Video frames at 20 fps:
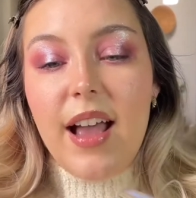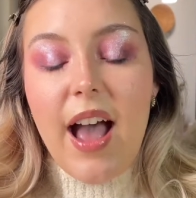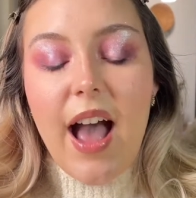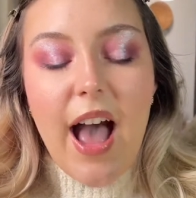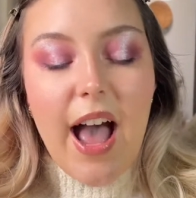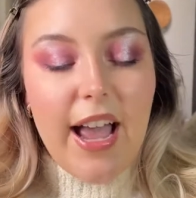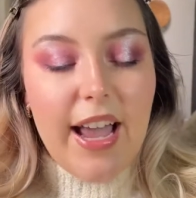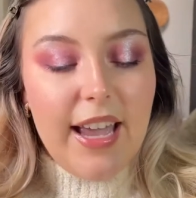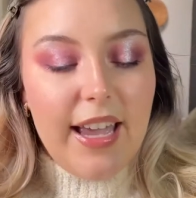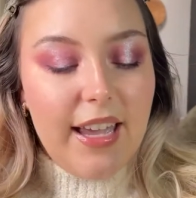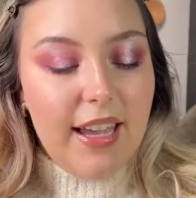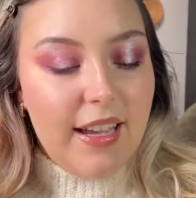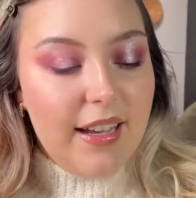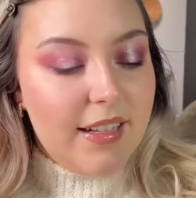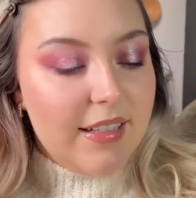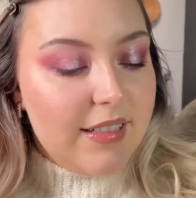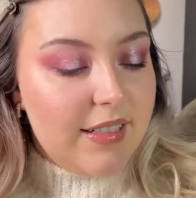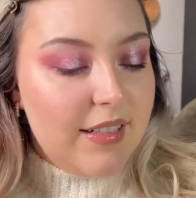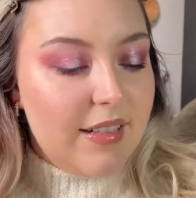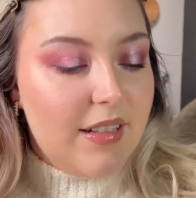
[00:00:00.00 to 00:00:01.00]

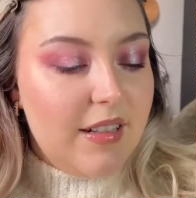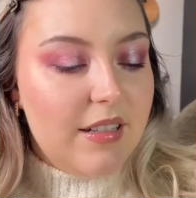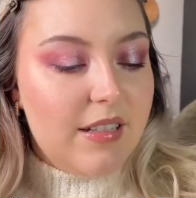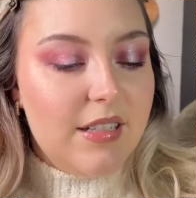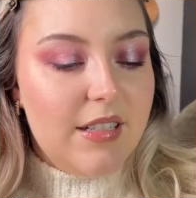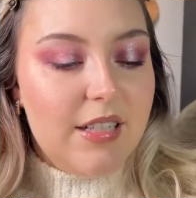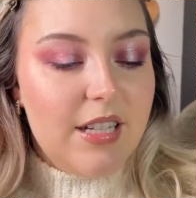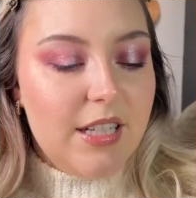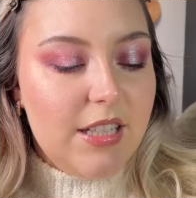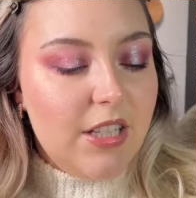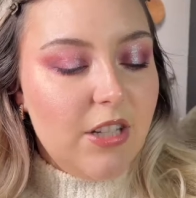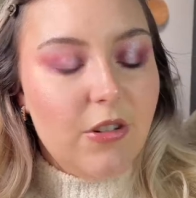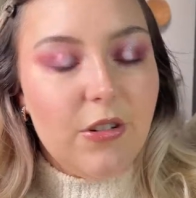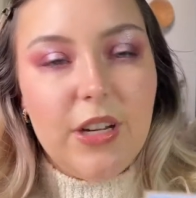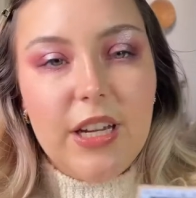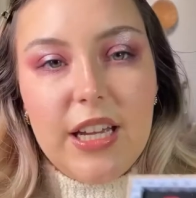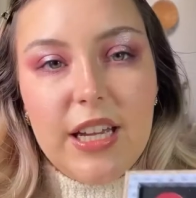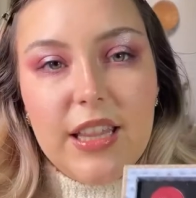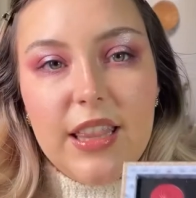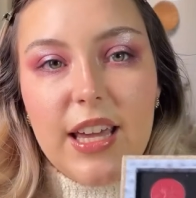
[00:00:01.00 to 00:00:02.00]
I
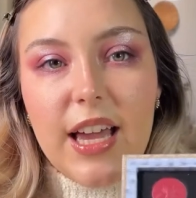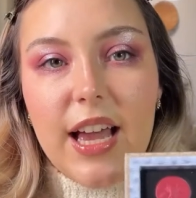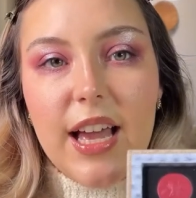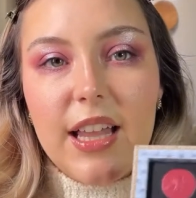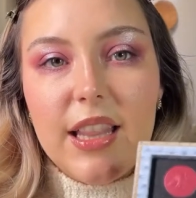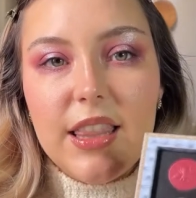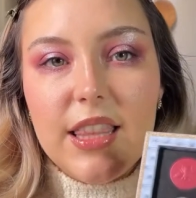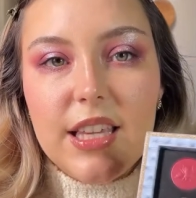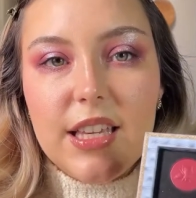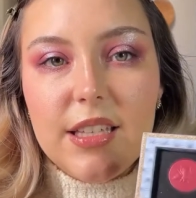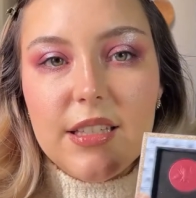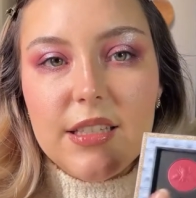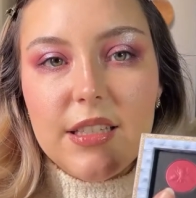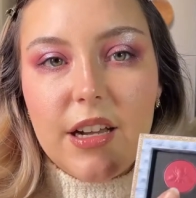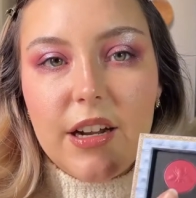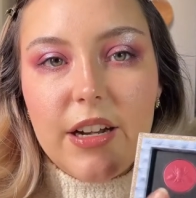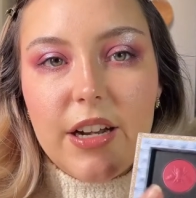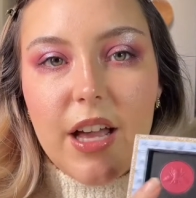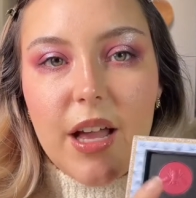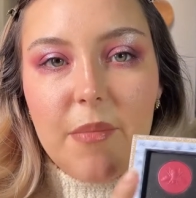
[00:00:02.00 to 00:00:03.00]
disagree that these
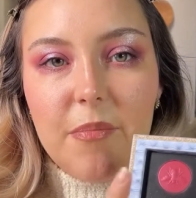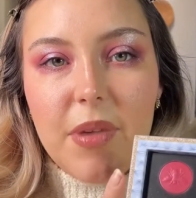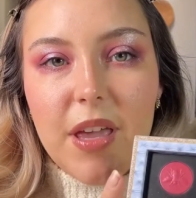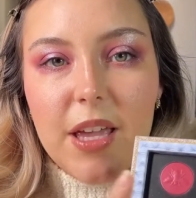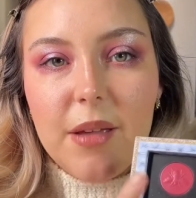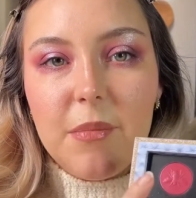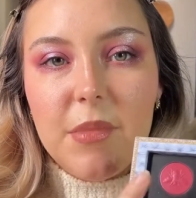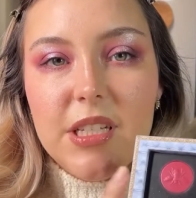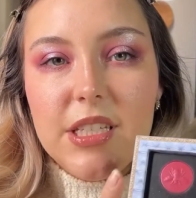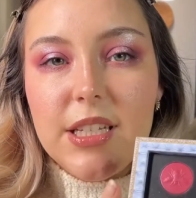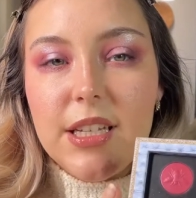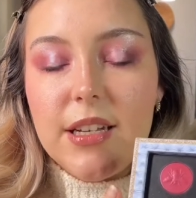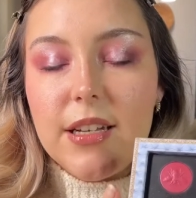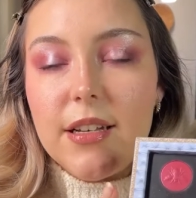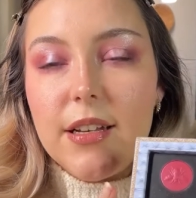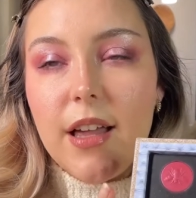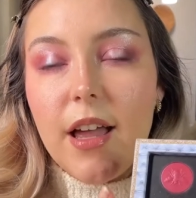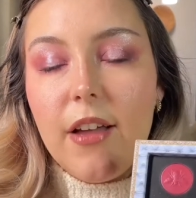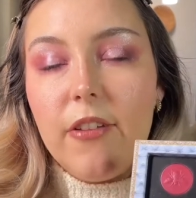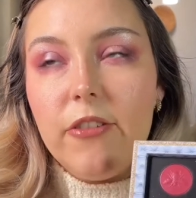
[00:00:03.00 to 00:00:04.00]
are not pigmented
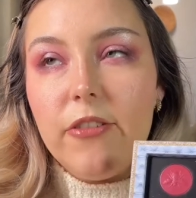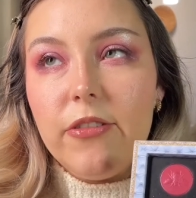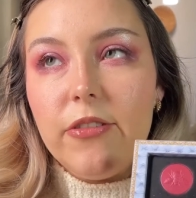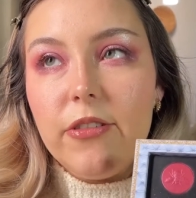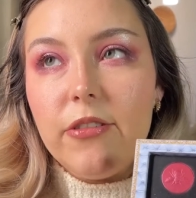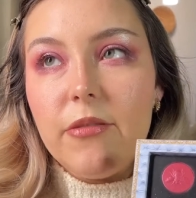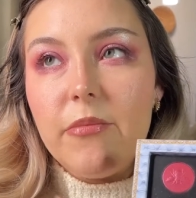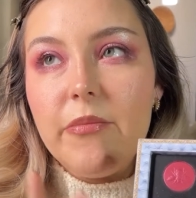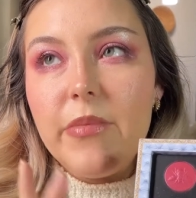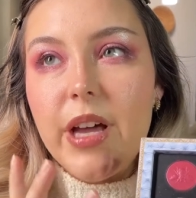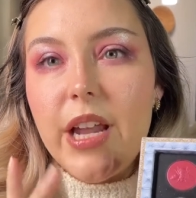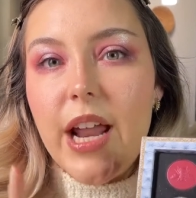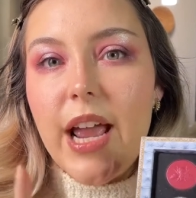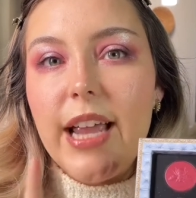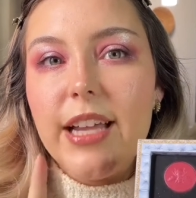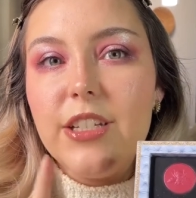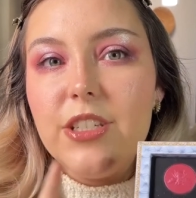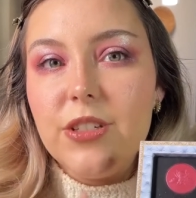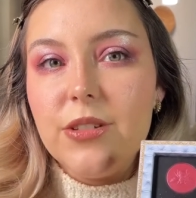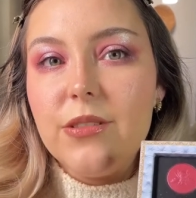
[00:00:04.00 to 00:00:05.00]
enough, but
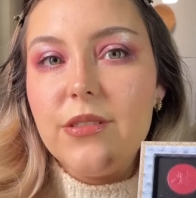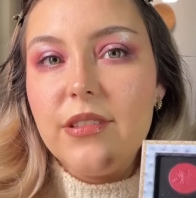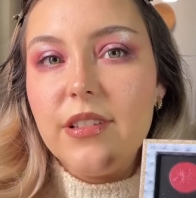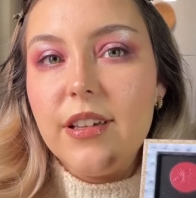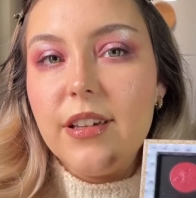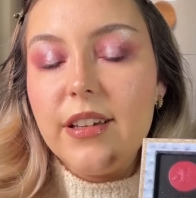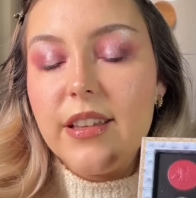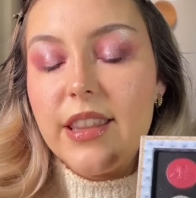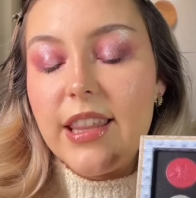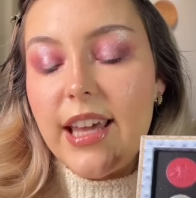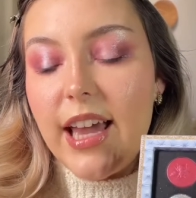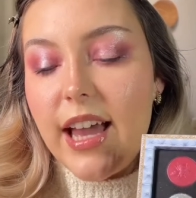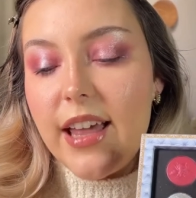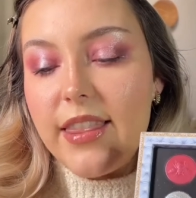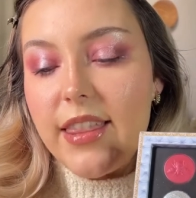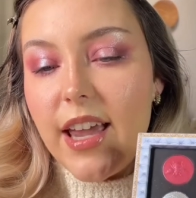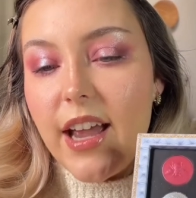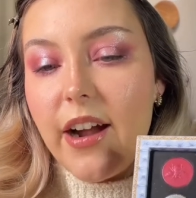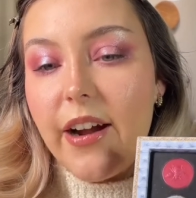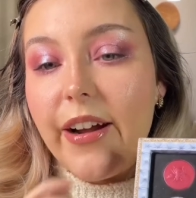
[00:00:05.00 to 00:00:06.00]
I do think that
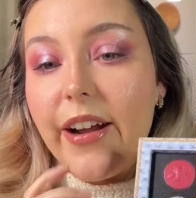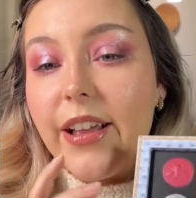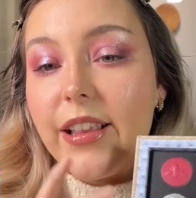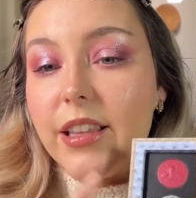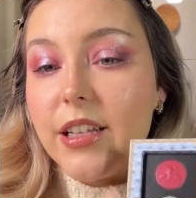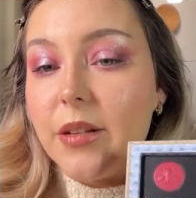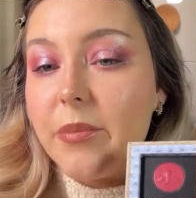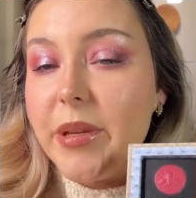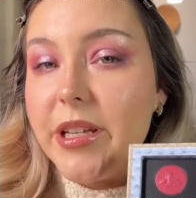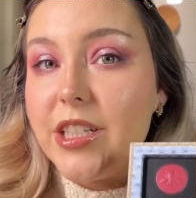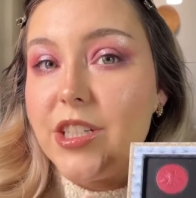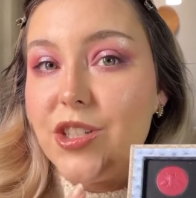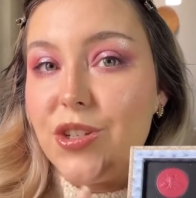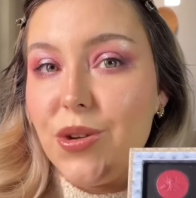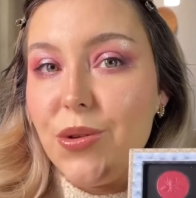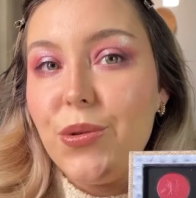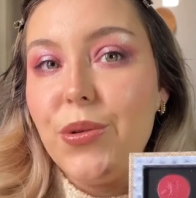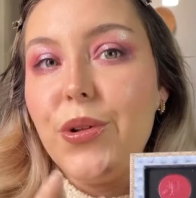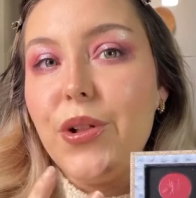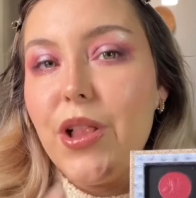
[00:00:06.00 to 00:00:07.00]
they are a little bit
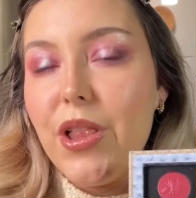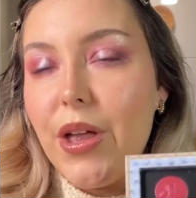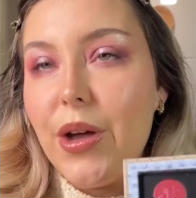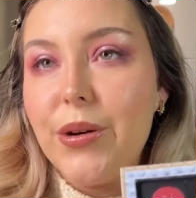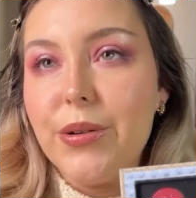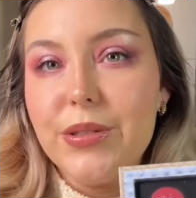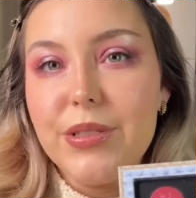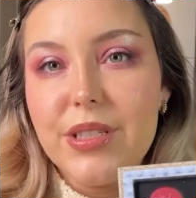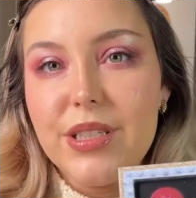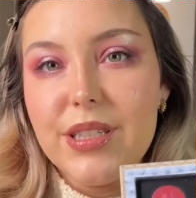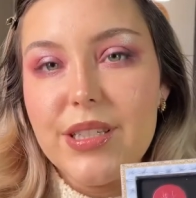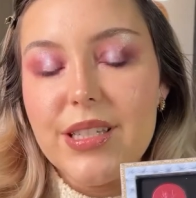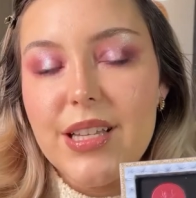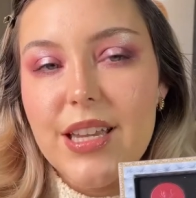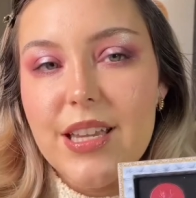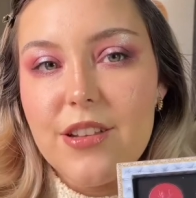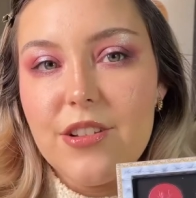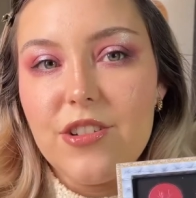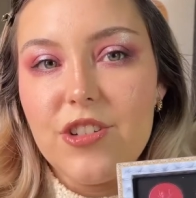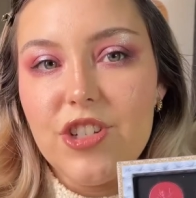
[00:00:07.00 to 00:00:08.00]
too close
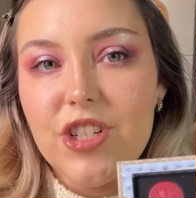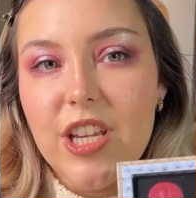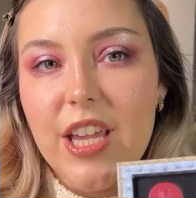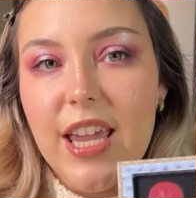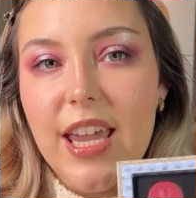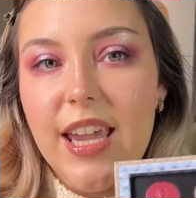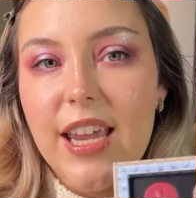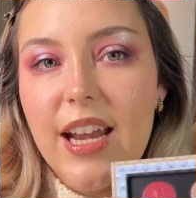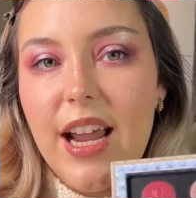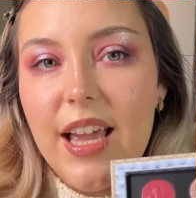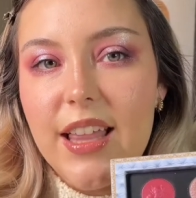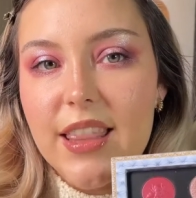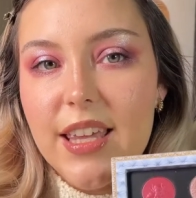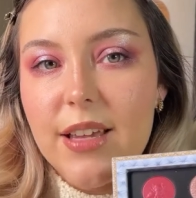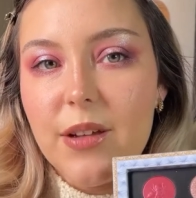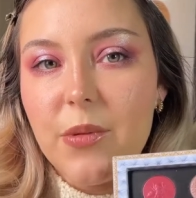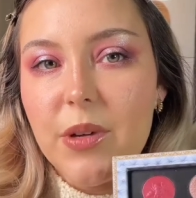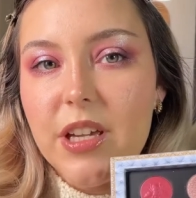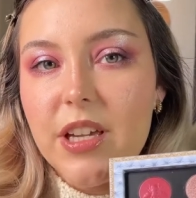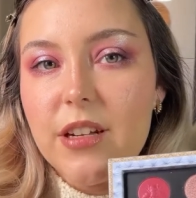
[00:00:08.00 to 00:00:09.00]
in shade. I
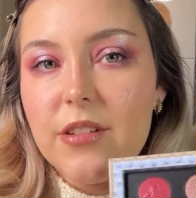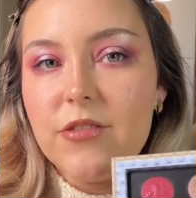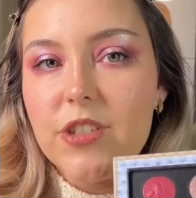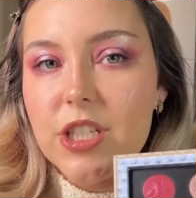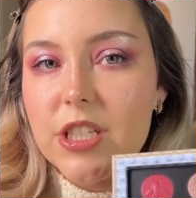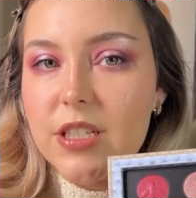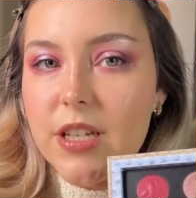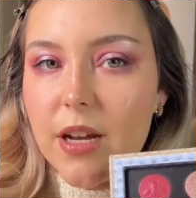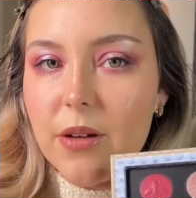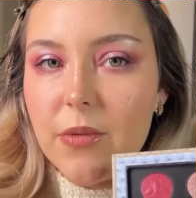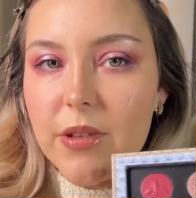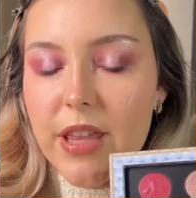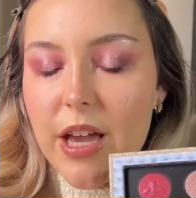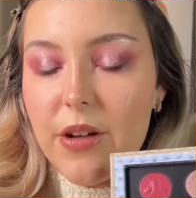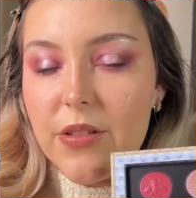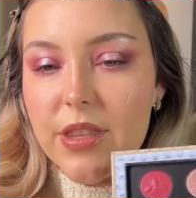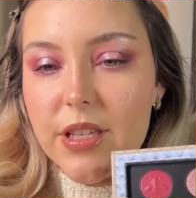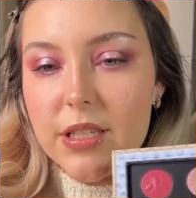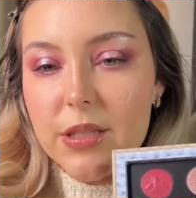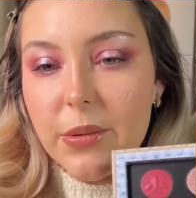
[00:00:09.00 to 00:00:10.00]
think we could have just done
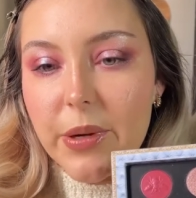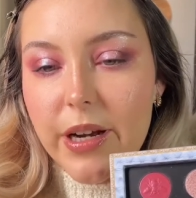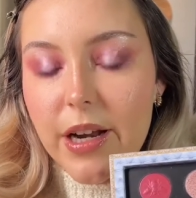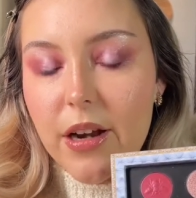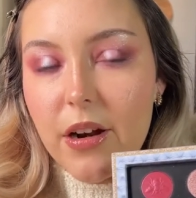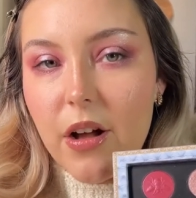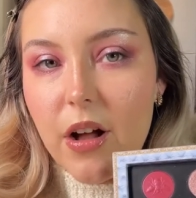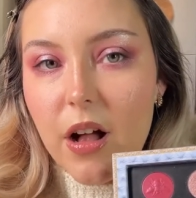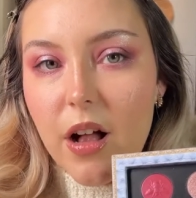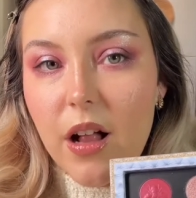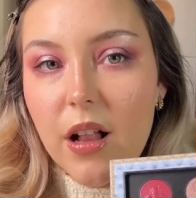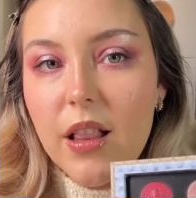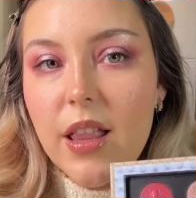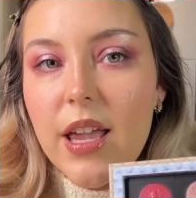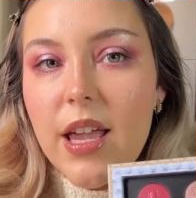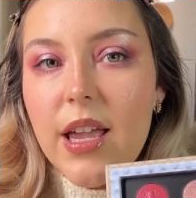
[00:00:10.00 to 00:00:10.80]
without this one at all,